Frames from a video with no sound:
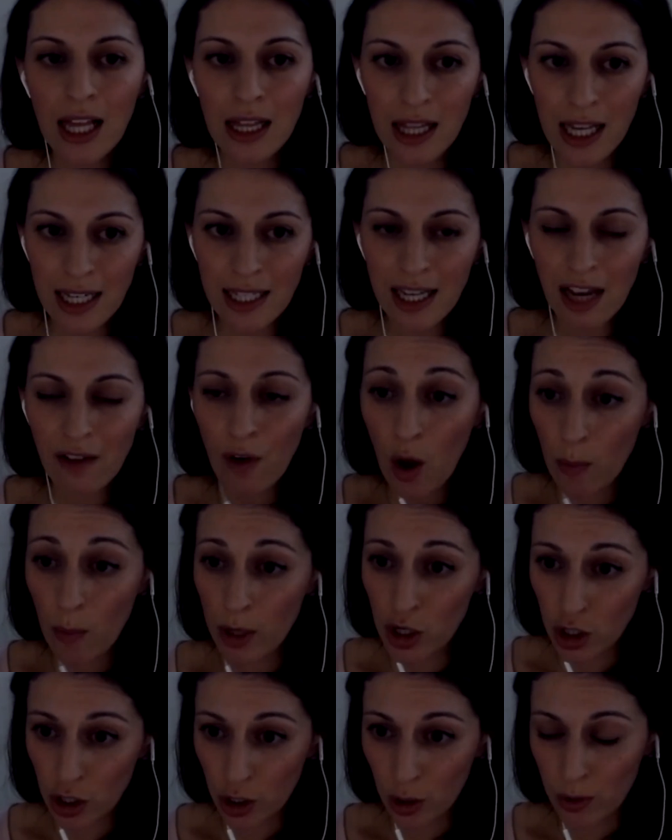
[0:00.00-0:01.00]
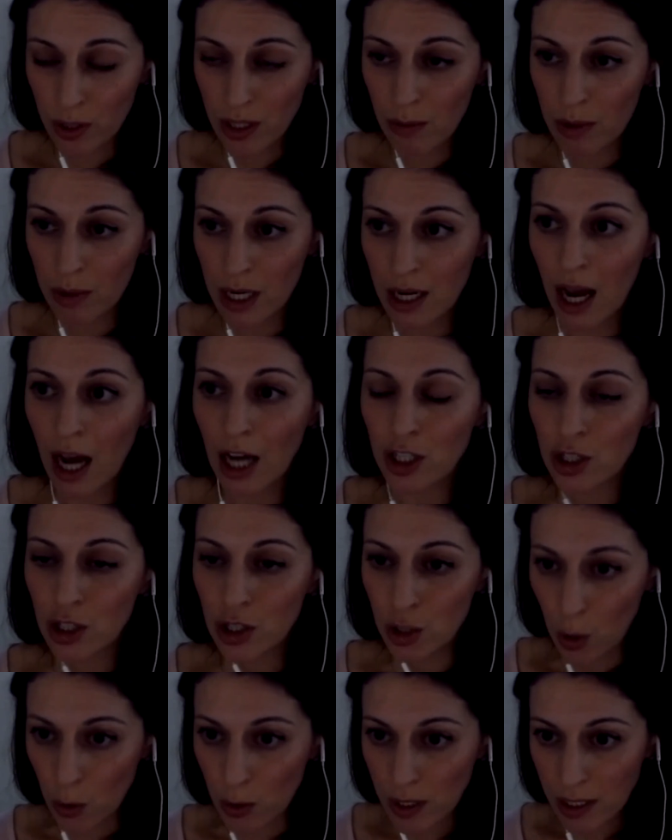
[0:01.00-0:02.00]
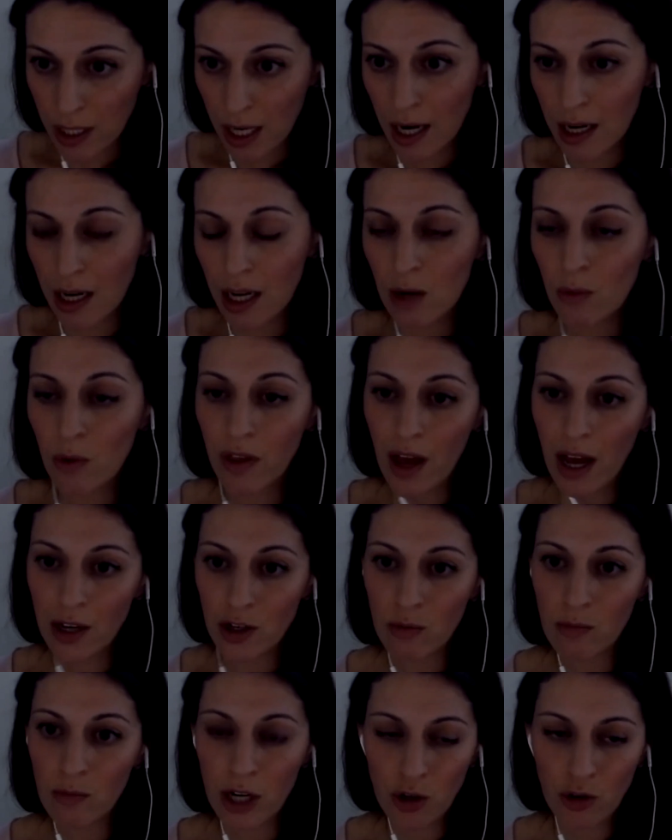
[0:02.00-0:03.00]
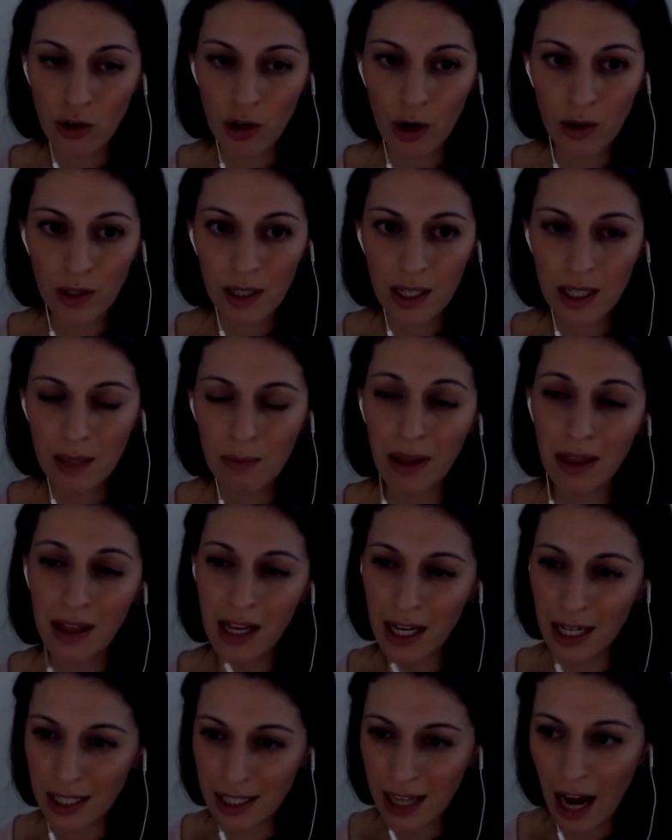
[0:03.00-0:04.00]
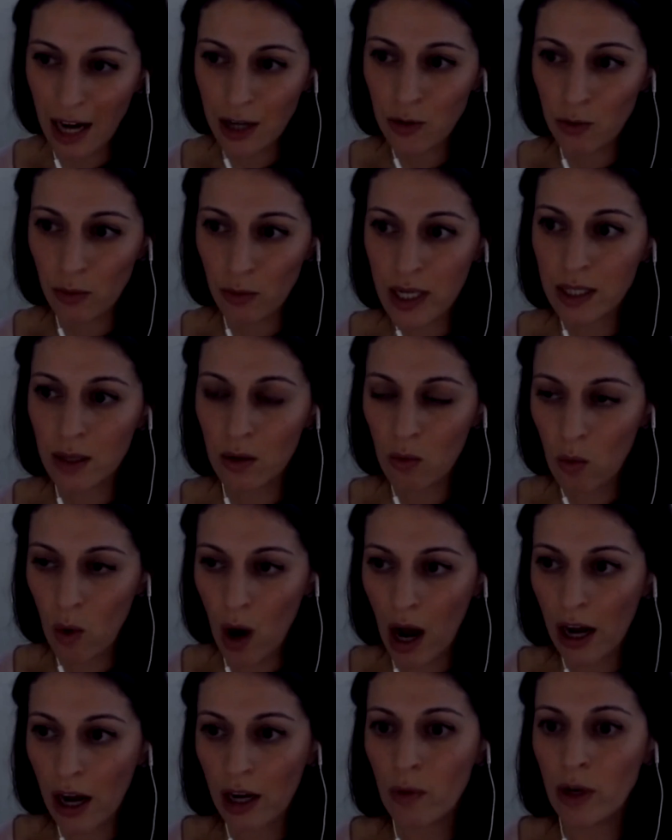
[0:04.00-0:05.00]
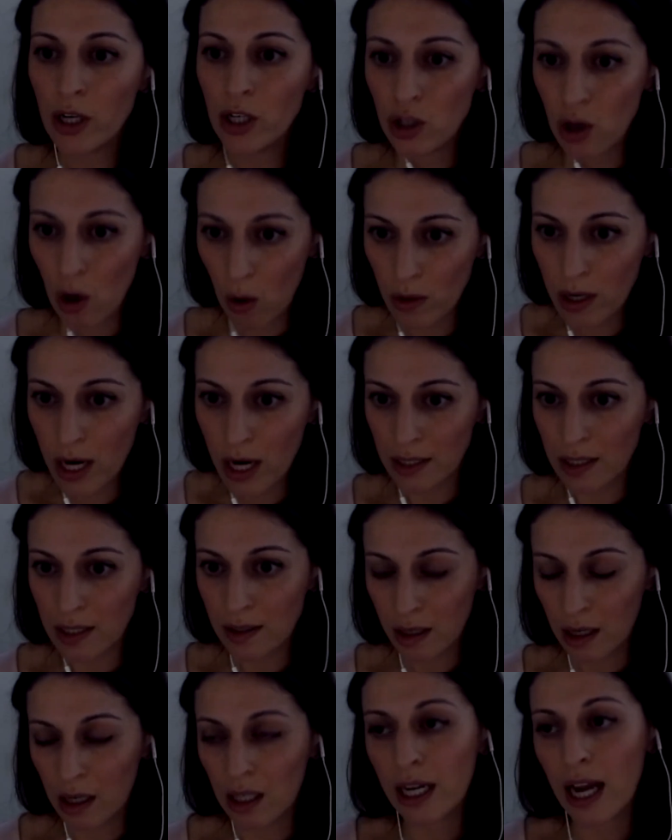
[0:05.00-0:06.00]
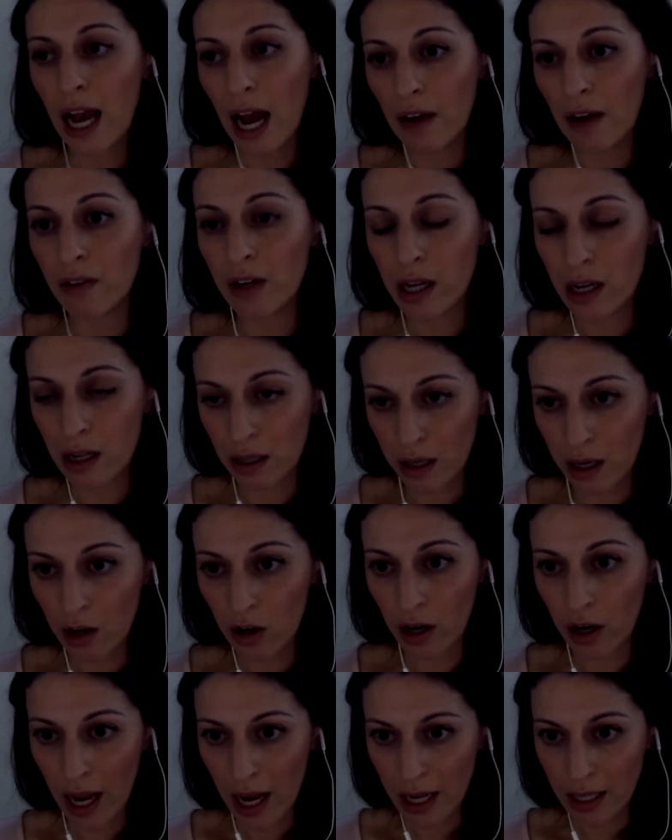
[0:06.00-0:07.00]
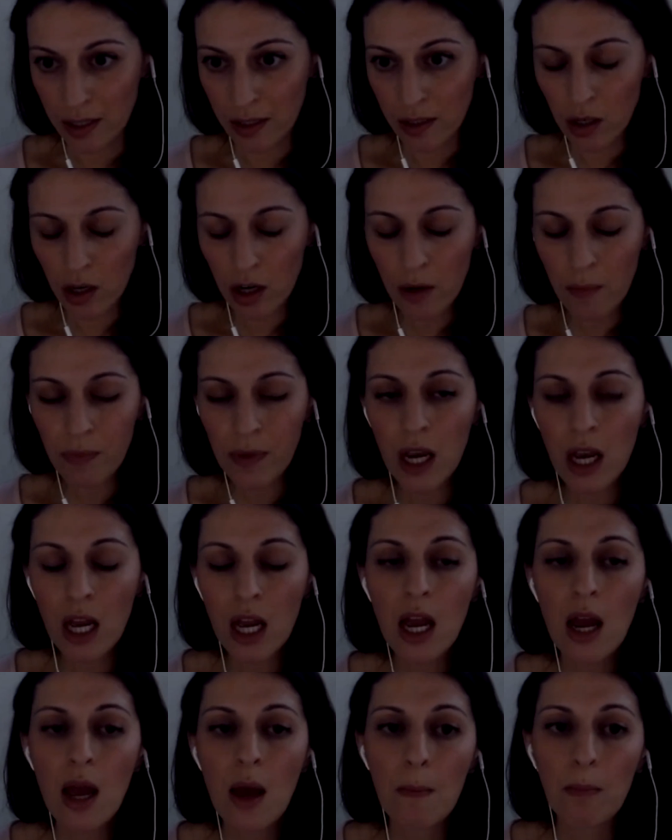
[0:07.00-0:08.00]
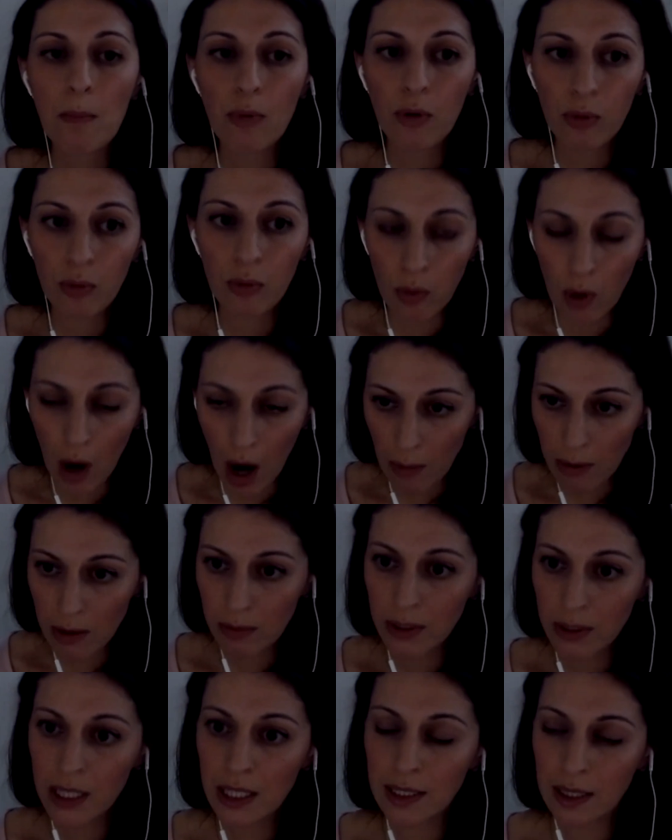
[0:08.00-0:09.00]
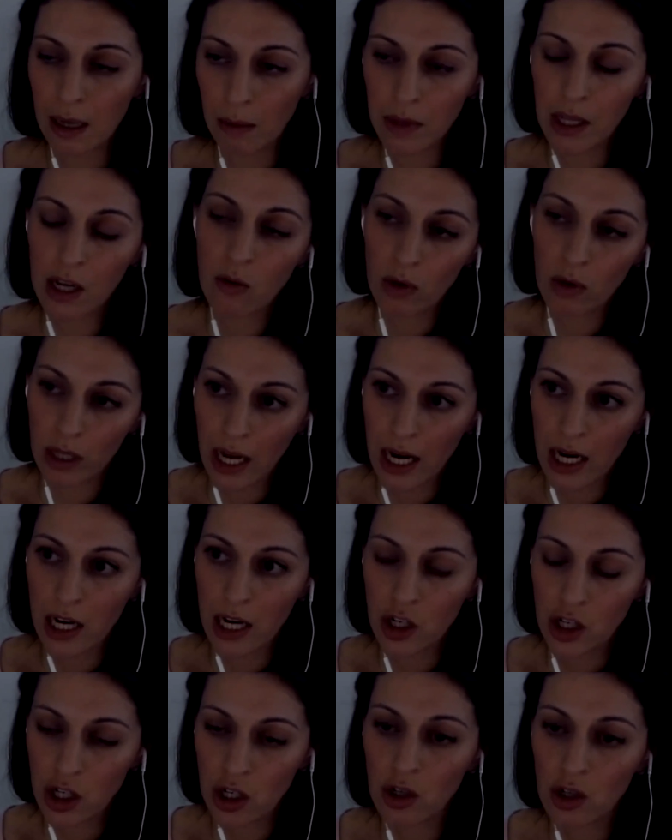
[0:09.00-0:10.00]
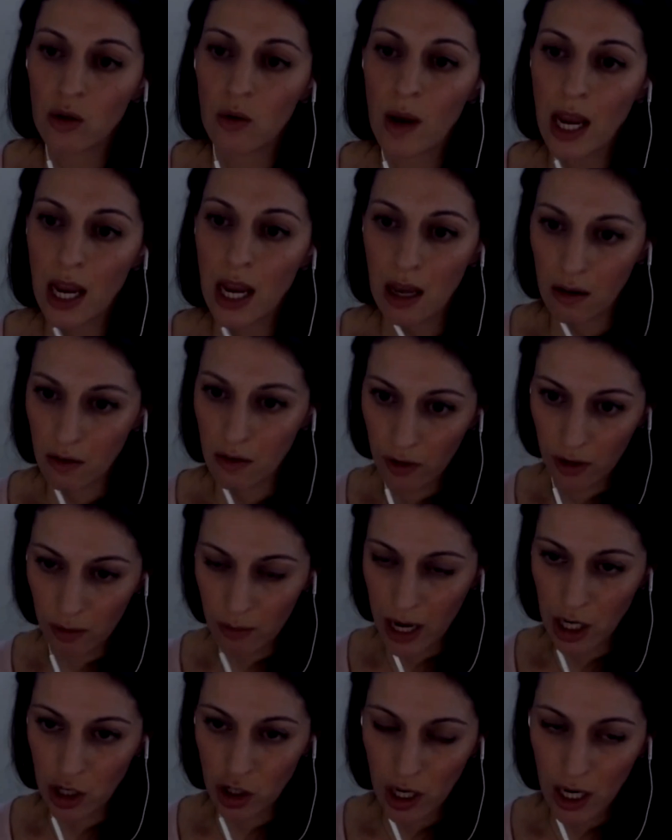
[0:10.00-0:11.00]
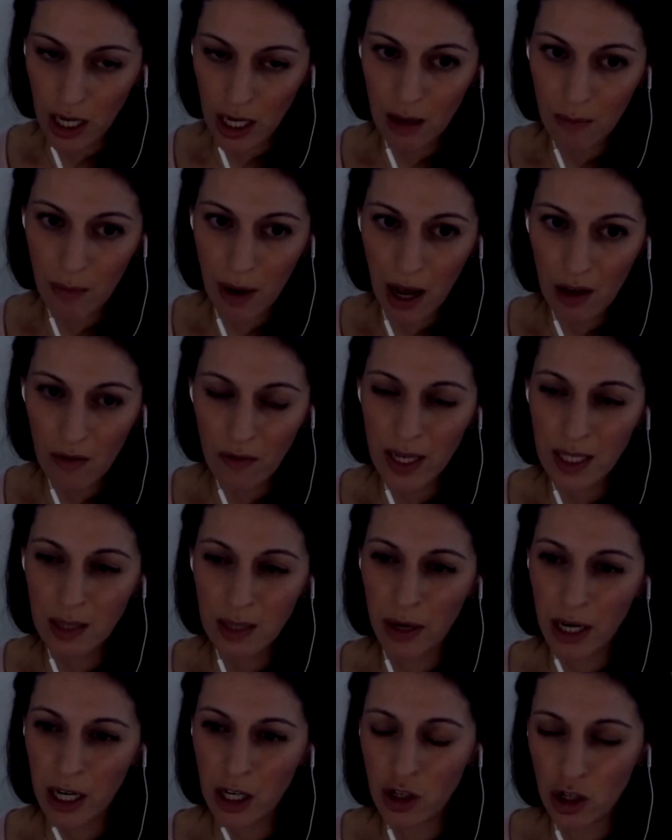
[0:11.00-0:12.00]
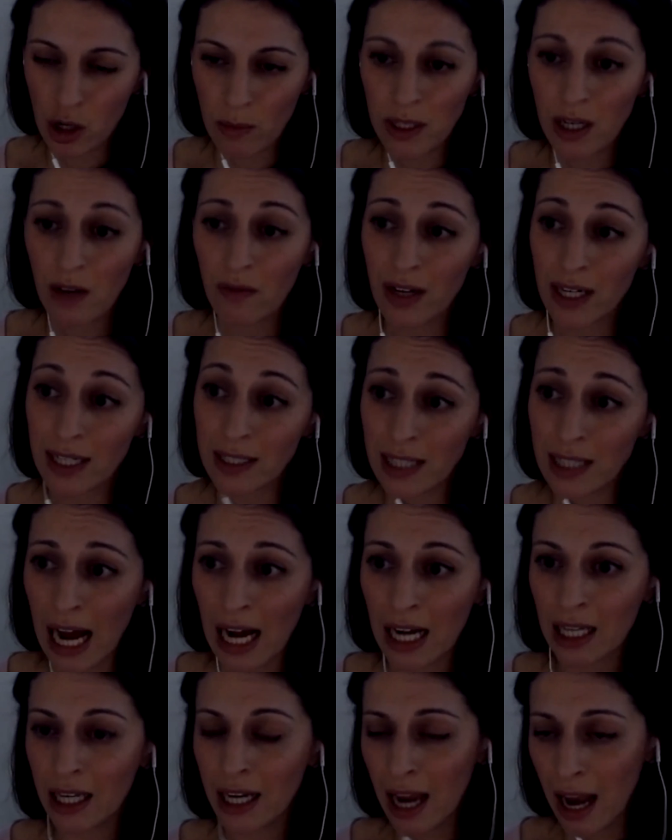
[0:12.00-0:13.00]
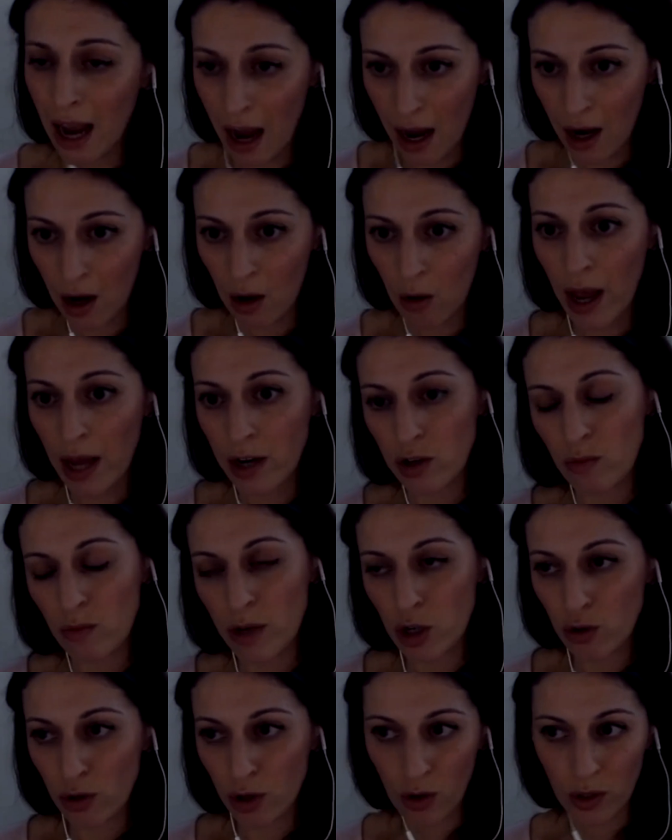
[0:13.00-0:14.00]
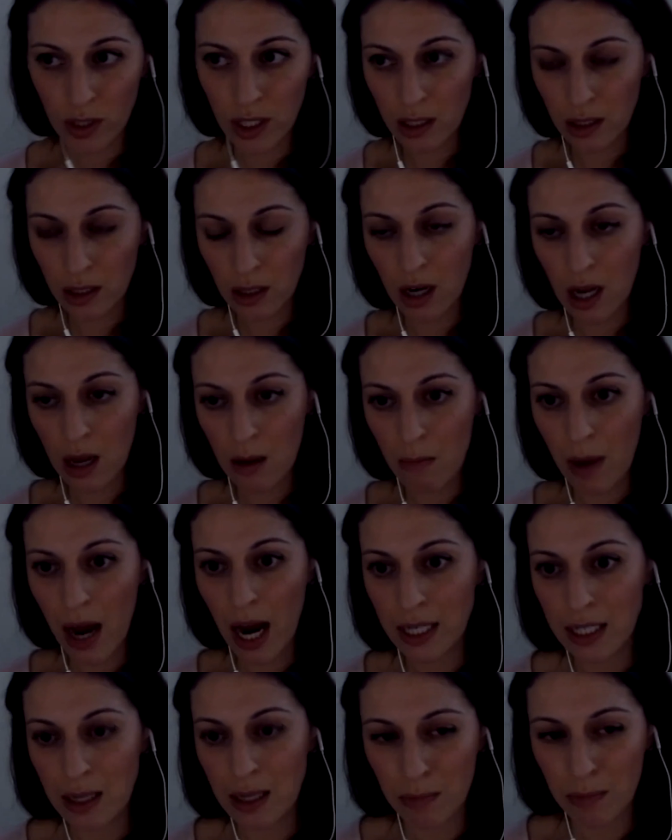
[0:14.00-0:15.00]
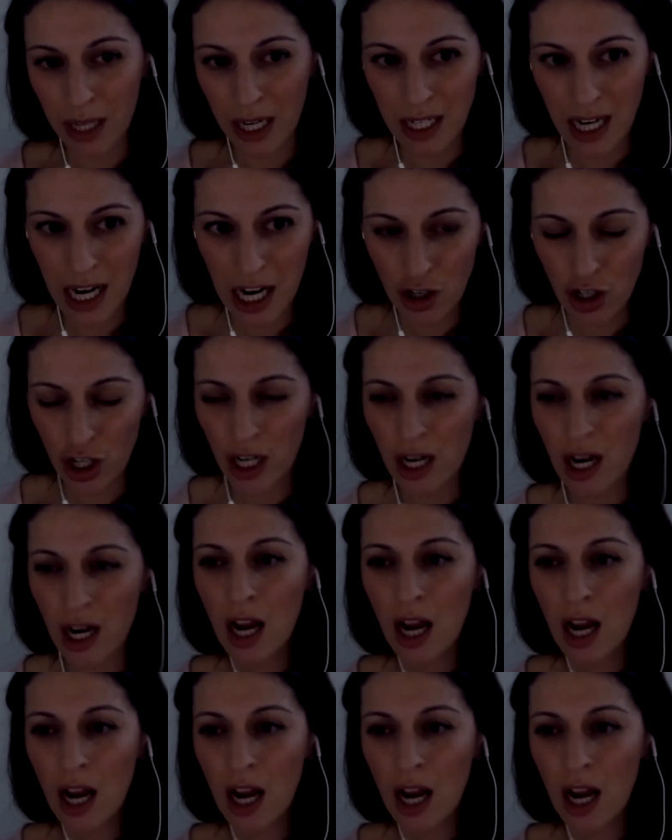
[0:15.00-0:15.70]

These have all been shown to be associated with endometriosis, but the exact reason why we don't necessarily have a clear answer. Probably something related to inflammation in the pelvis, but in terms of exactly how endometriosis could impact implantation,